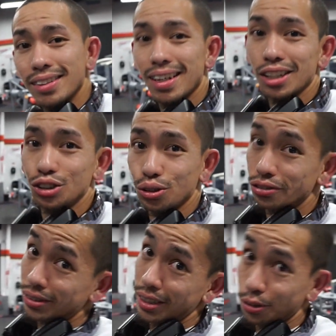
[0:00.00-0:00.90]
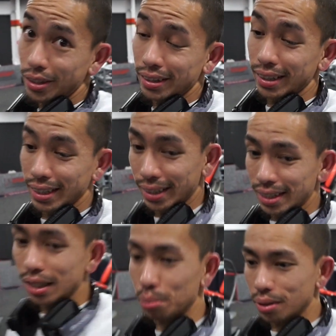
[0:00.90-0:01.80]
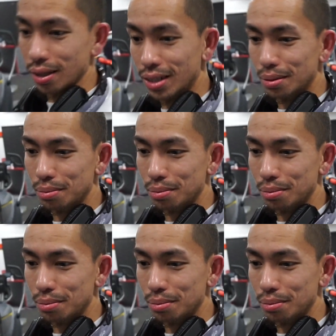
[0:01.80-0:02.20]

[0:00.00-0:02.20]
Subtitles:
not juicing it or anything like that. But